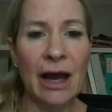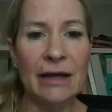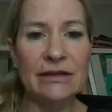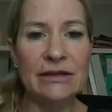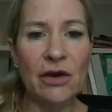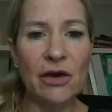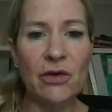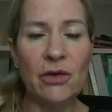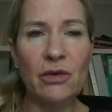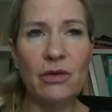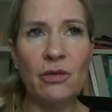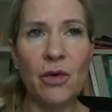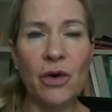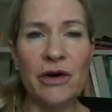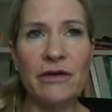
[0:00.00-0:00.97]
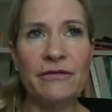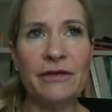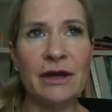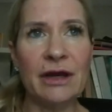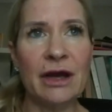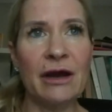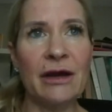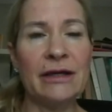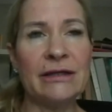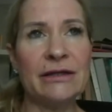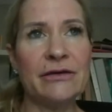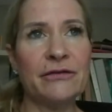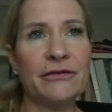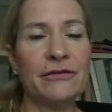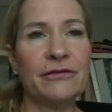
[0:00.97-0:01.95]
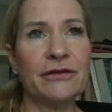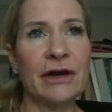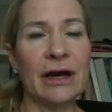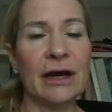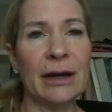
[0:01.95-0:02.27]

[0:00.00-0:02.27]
So one of the kind of